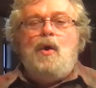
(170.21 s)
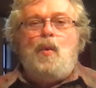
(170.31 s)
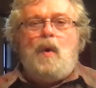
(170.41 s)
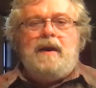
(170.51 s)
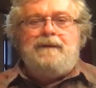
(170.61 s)

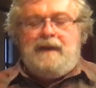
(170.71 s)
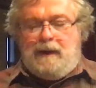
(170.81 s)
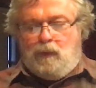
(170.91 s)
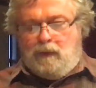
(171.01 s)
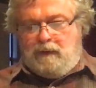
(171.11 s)
What if
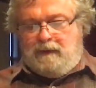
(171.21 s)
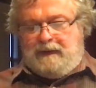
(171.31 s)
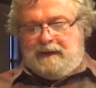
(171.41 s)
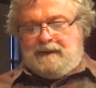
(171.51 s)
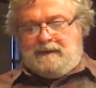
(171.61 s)
He ordered
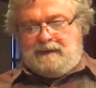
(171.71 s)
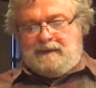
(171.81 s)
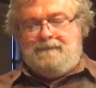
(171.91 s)
this?